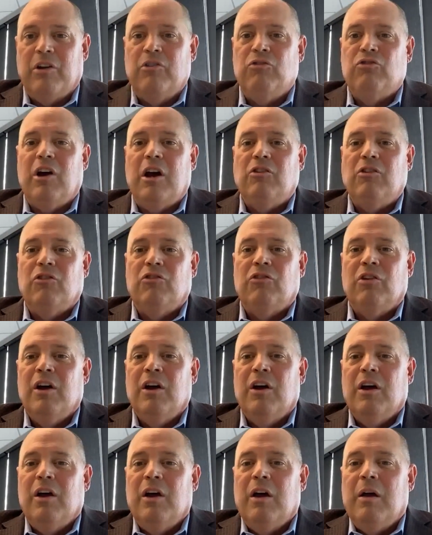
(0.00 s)
It changes,
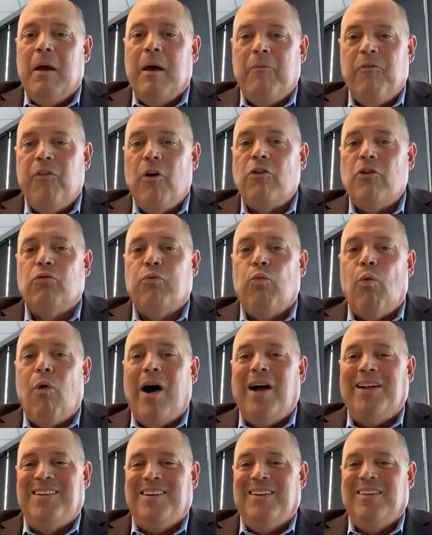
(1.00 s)
and folks
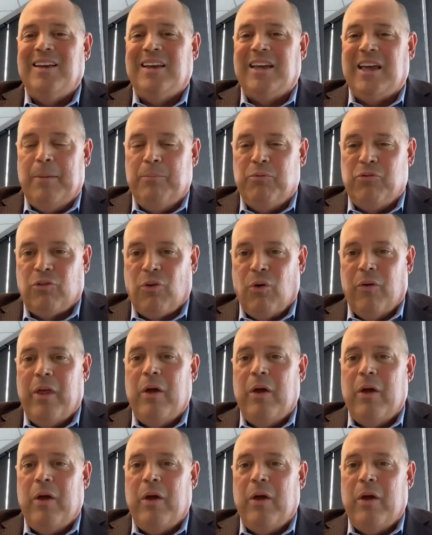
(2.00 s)
want to keep score.